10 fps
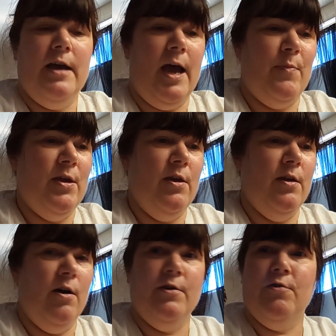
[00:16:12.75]

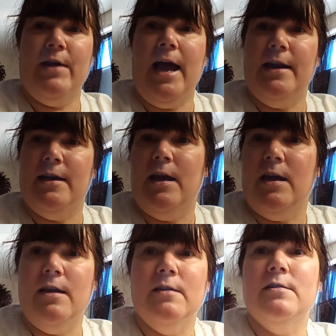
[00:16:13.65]
Happy Hug Your Cat
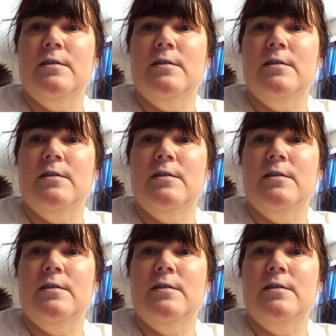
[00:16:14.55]
Day.